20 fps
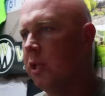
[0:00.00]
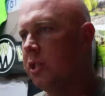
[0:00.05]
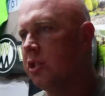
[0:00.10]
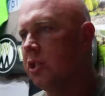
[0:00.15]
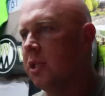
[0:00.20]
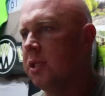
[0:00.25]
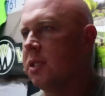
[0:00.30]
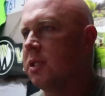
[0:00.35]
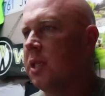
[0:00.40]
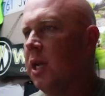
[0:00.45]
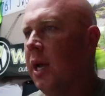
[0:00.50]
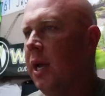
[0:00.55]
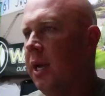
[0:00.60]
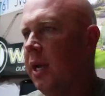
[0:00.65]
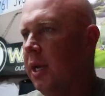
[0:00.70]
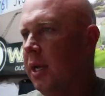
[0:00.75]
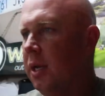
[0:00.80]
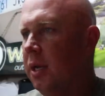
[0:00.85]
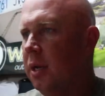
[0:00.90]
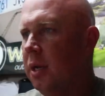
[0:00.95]
let's just
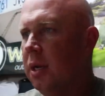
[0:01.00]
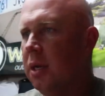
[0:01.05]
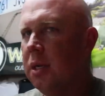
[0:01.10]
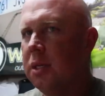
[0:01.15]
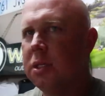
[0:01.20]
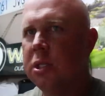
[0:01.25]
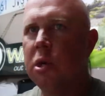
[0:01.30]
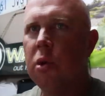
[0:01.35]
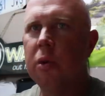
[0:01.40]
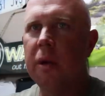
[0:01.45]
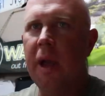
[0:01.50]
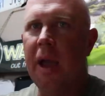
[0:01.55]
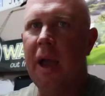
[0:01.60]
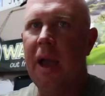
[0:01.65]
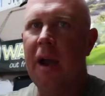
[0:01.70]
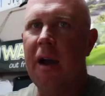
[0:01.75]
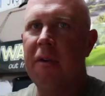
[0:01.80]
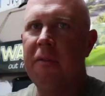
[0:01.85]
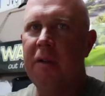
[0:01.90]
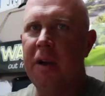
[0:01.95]
say
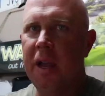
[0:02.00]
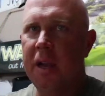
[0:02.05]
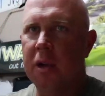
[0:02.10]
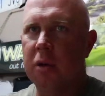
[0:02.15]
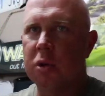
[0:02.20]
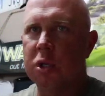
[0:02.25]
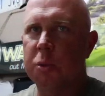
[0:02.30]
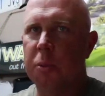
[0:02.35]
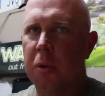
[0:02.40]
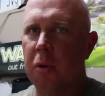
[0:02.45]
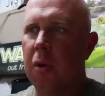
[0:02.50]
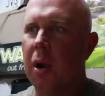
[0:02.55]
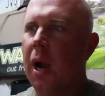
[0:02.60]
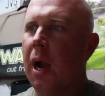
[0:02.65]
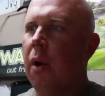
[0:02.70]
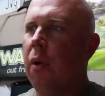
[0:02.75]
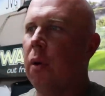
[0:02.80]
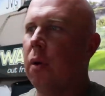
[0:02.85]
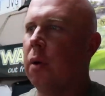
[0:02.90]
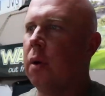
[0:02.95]
2.5 acres per
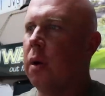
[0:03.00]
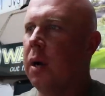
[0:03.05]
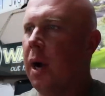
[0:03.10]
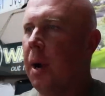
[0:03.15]
hour.